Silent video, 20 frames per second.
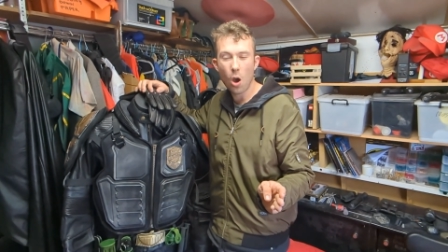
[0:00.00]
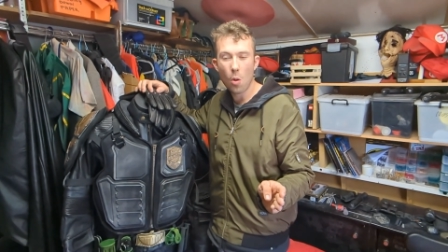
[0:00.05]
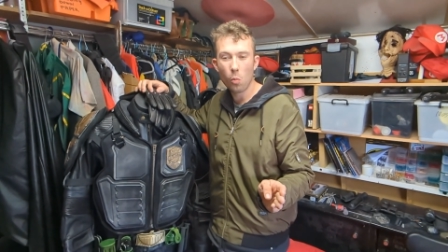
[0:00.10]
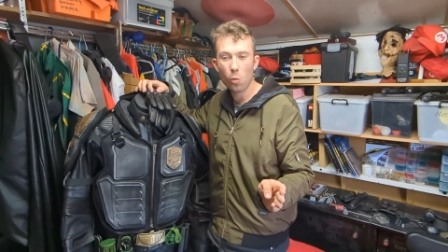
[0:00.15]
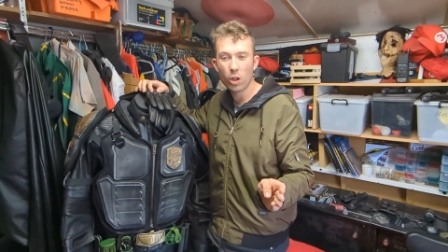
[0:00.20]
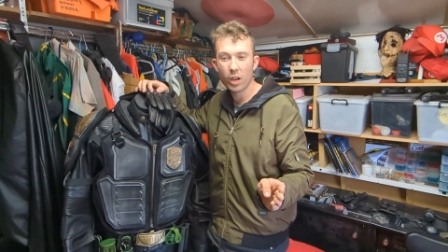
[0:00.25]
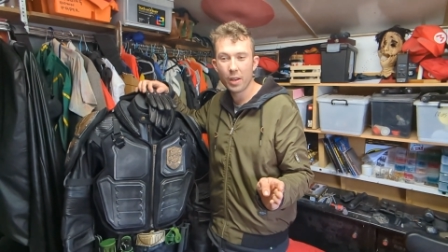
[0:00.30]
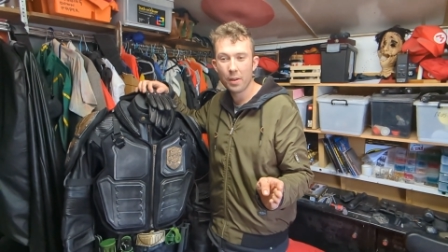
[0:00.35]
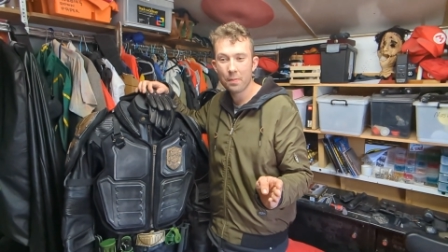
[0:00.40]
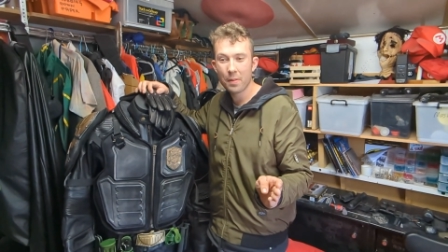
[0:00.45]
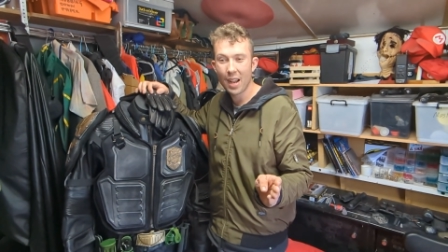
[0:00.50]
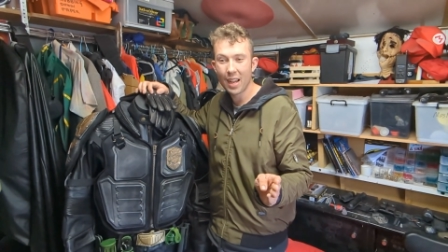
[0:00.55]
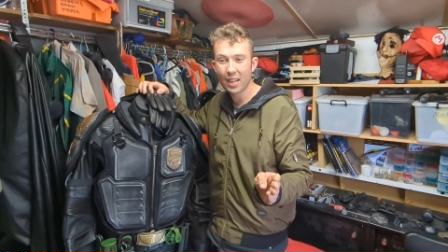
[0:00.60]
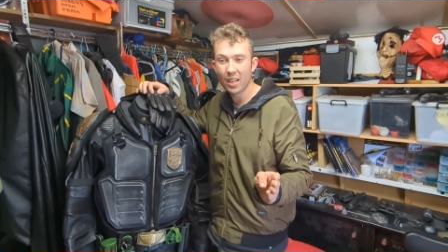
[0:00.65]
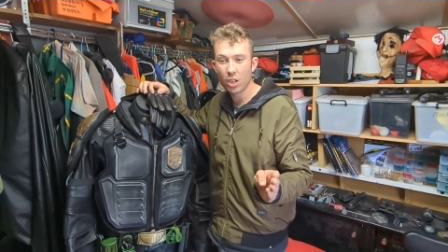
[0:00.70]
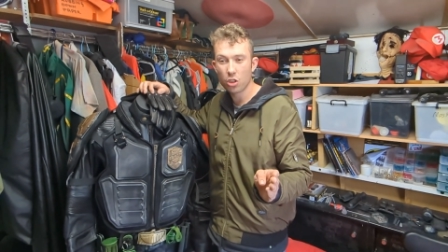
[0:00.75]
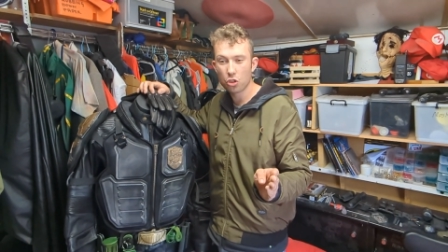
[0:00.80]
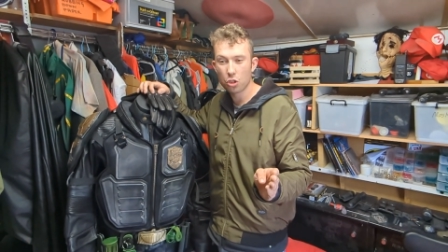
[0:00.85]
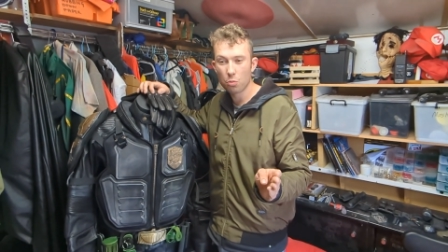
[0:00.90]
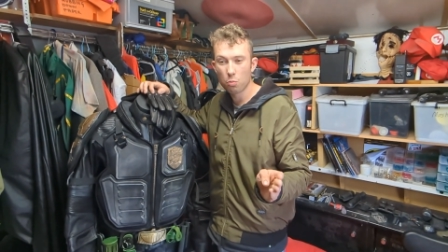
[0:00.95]
on what you reckon
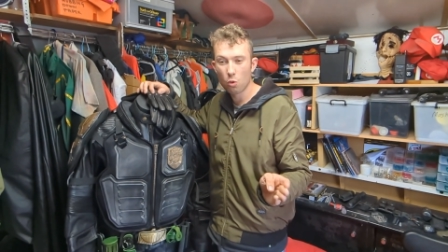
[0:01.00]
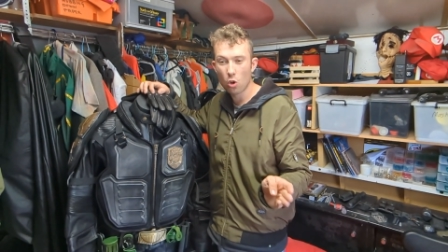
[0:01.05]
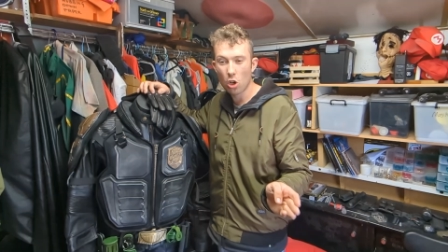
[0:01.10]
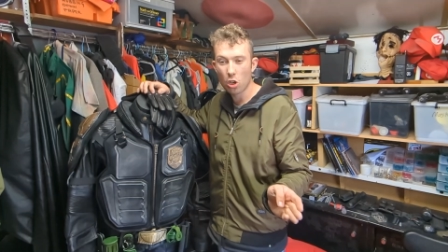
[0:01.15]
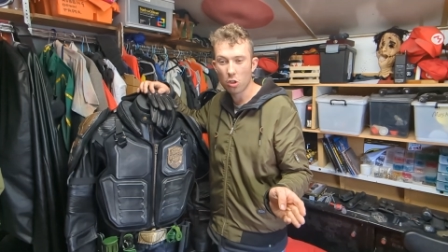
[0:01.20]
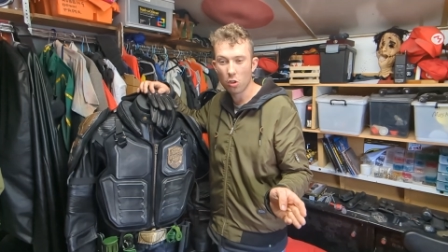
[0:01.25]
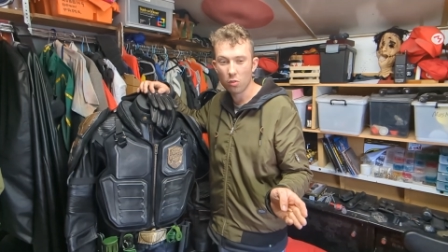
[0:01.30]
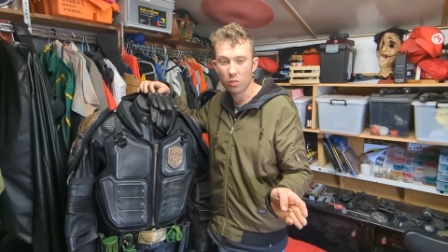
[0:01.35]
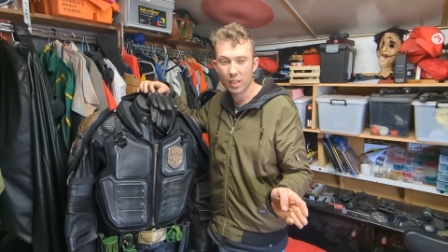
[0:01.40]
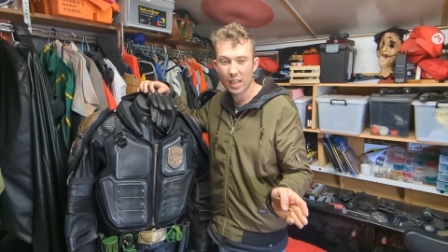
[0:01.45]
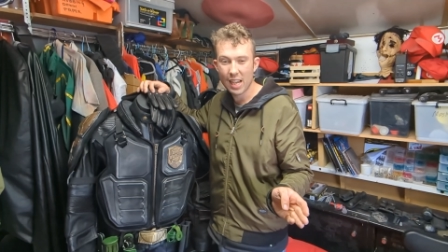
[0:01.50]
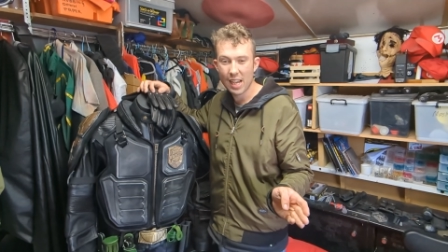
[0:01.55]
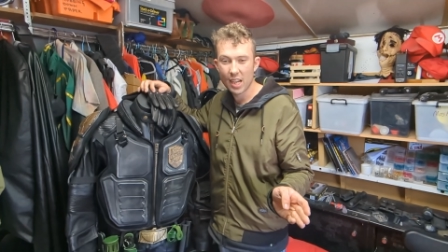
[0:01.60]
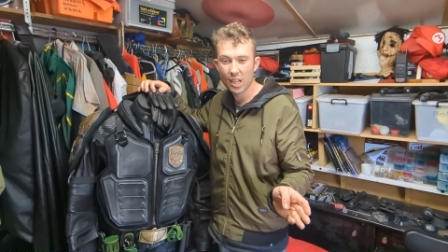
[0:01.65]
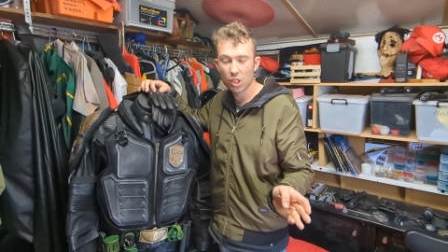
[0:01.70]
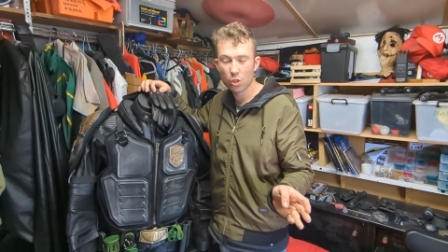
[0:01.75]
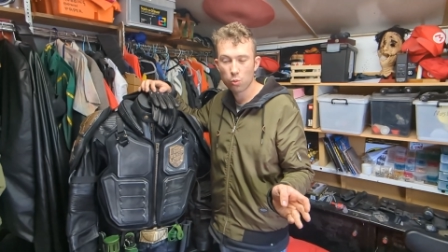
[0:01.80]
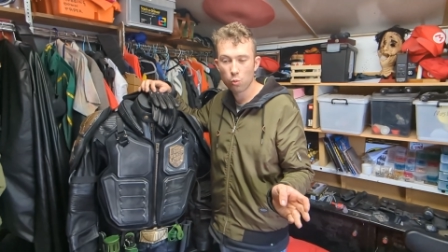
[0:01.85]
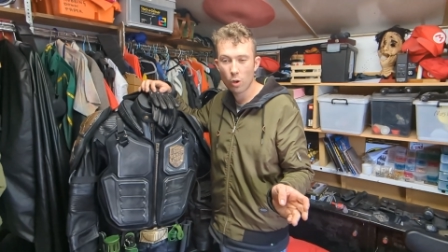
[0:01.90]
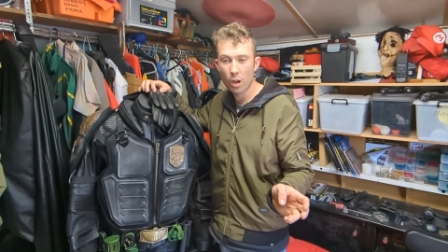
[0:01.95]
I should work on next,